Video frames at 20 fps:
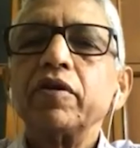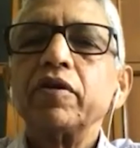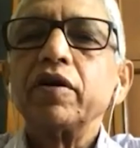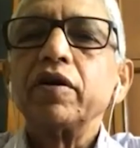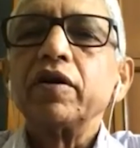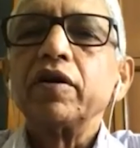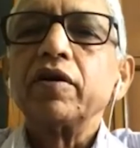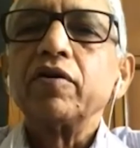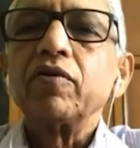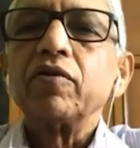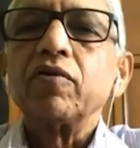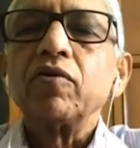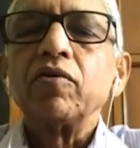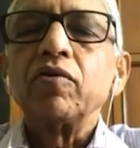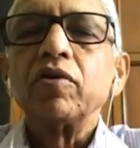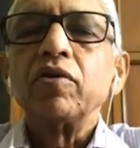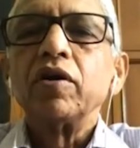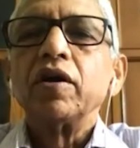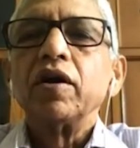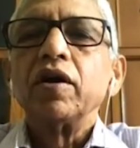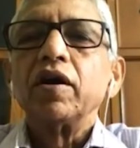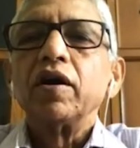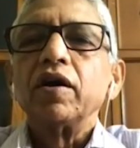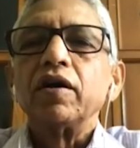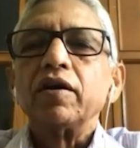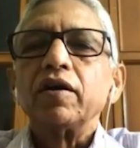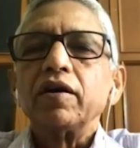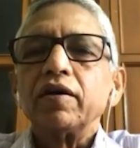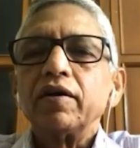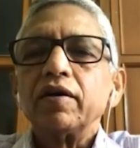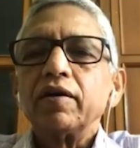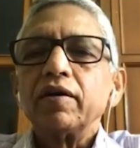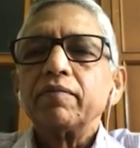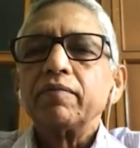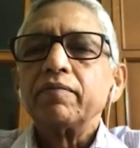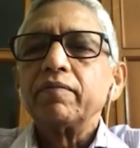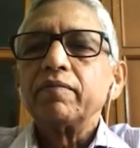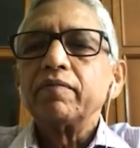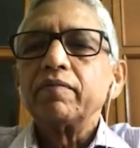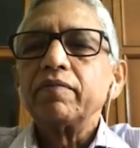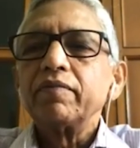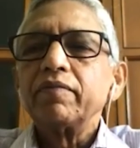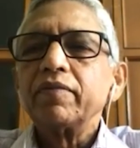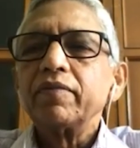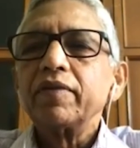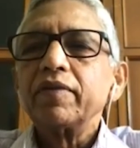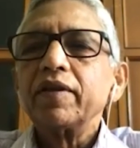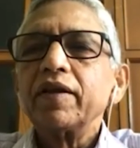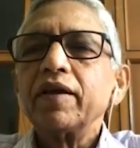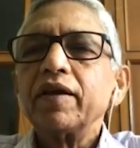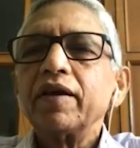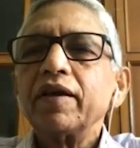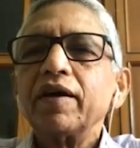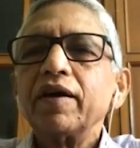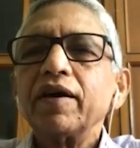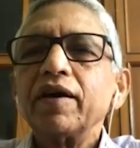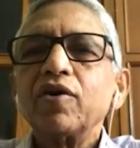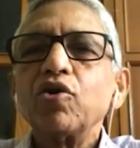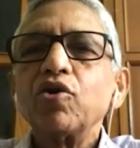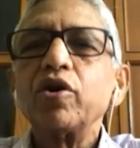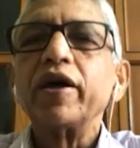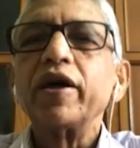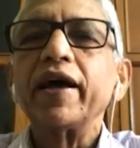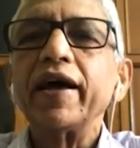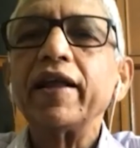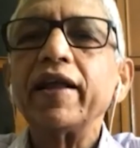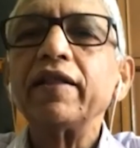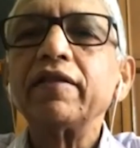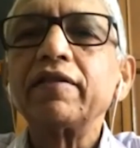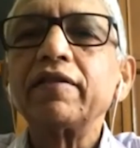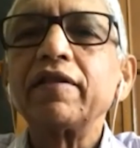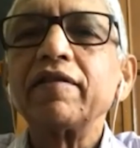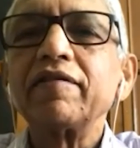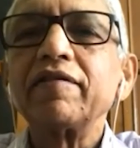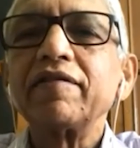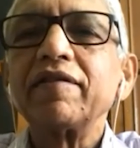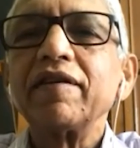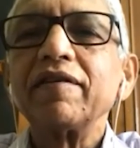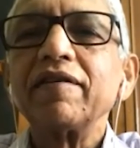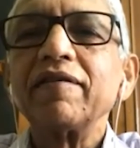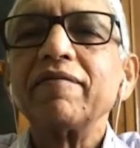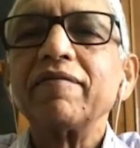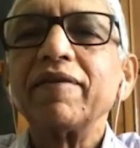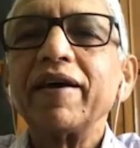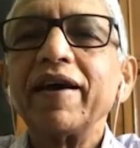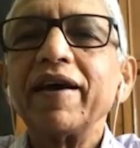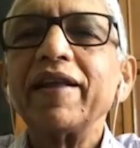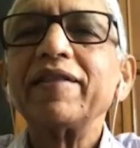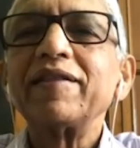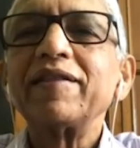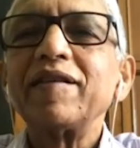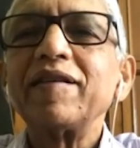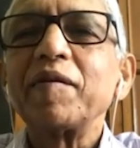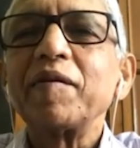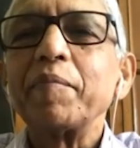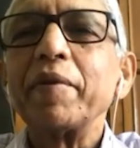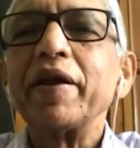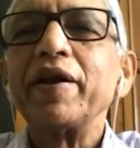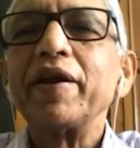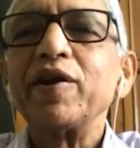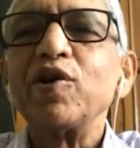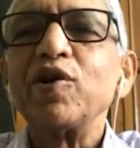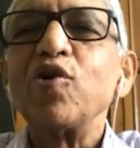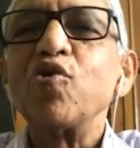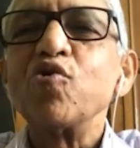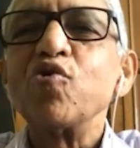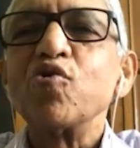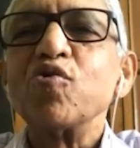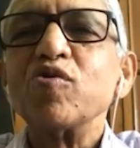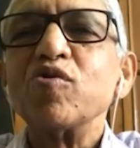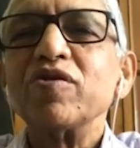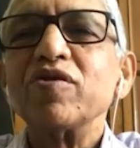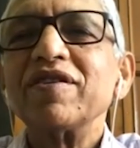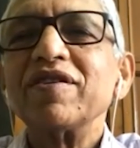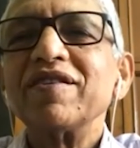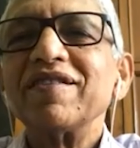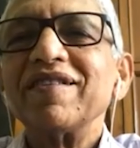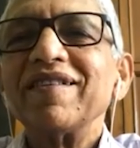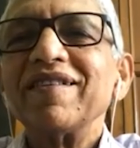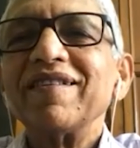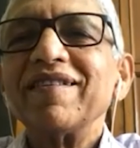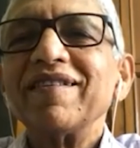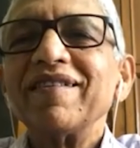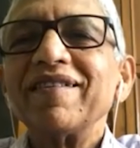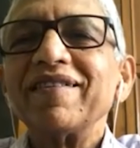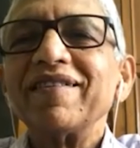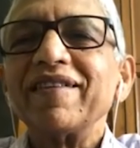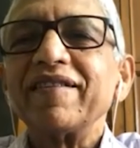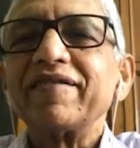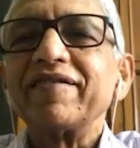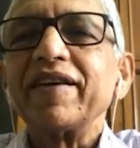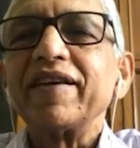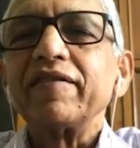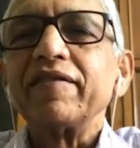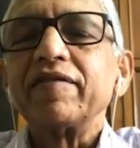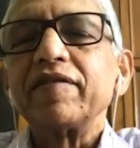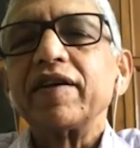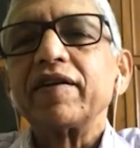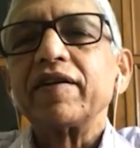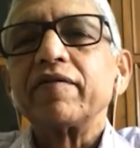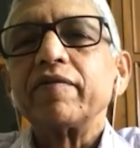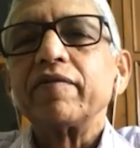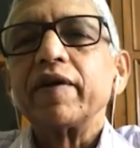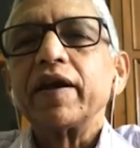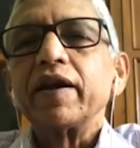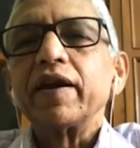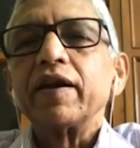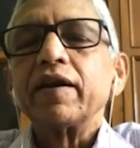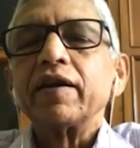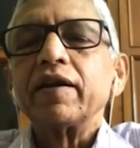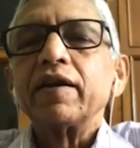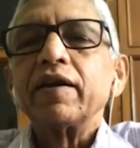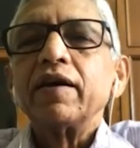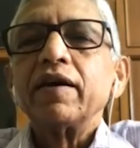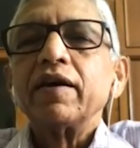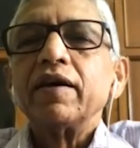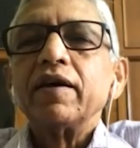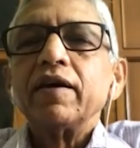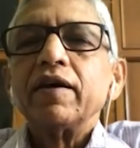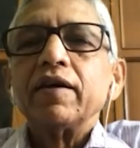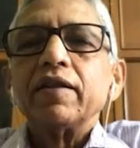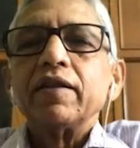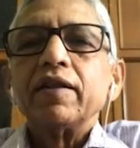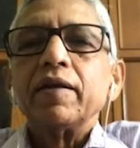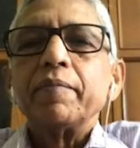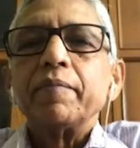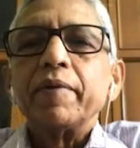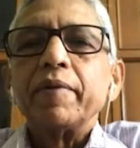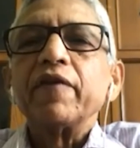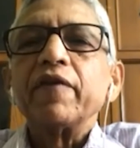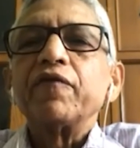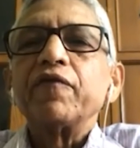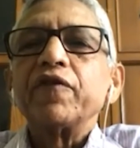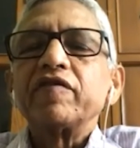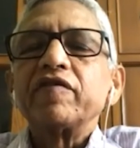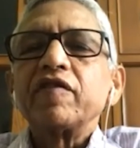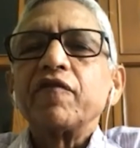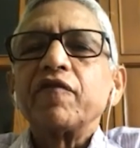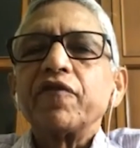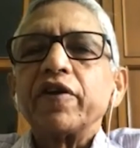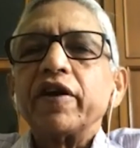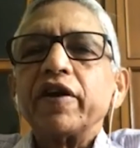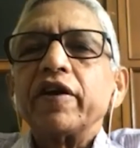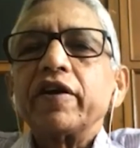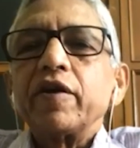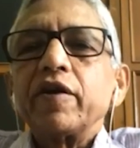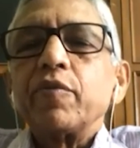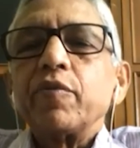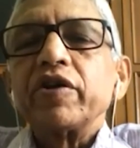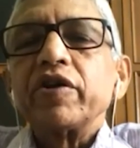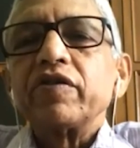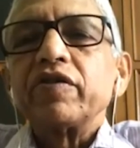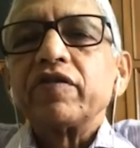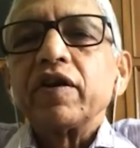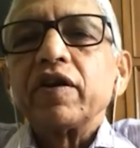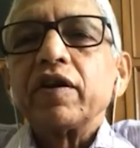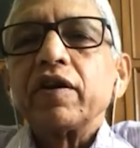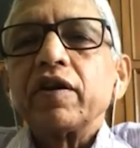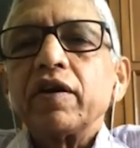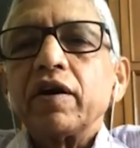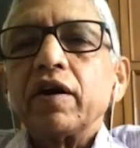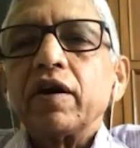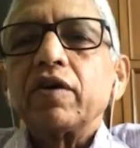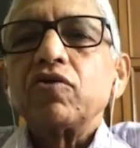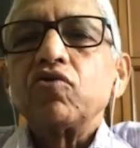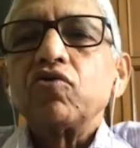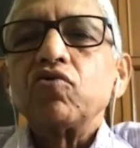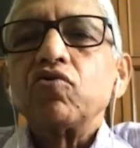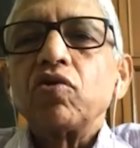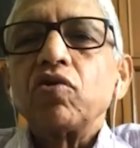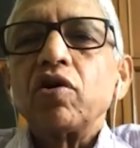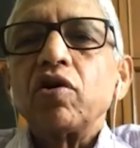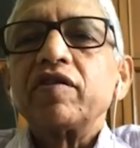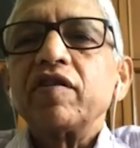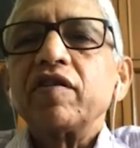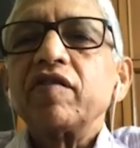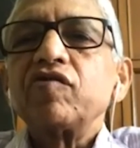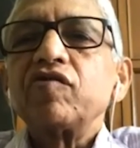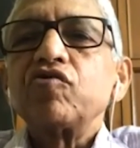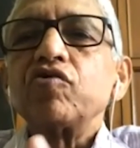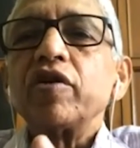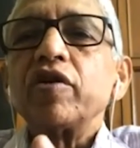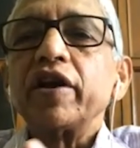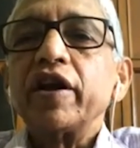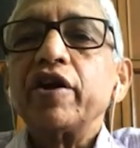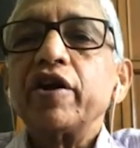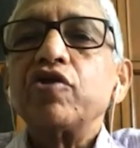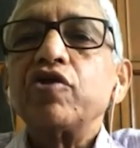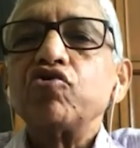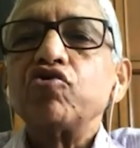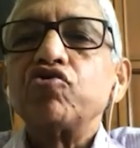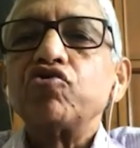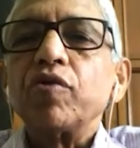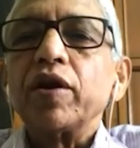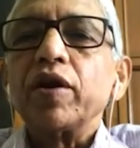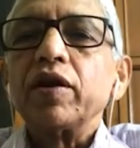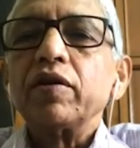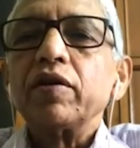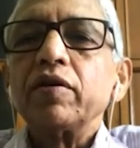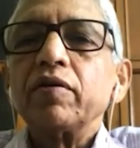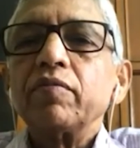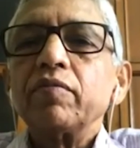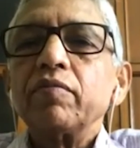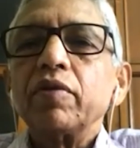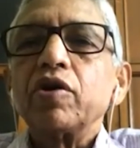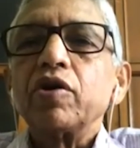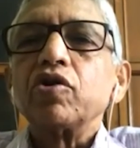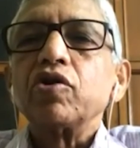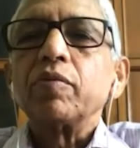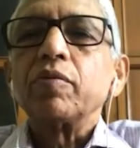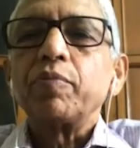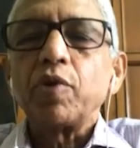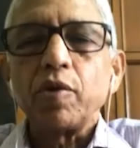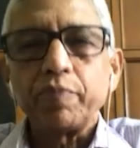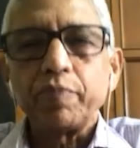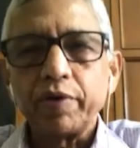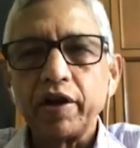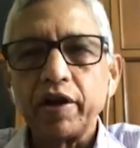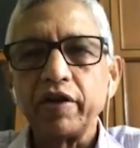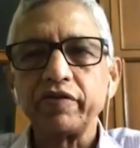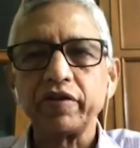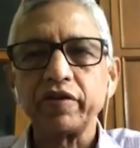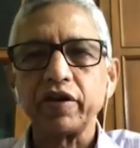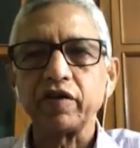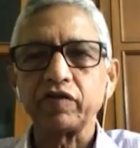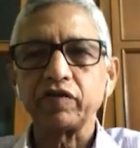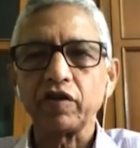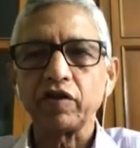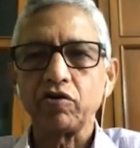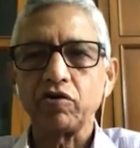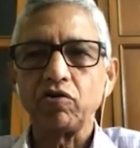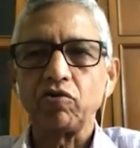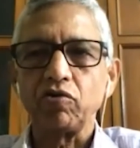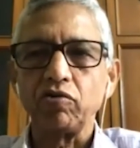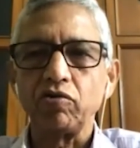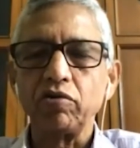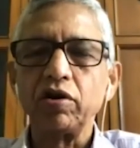You know, uh, good health is a, health is a merit good, in the sense that when the benefits of an intervention accrue not just to an individual, but to the population as a whole.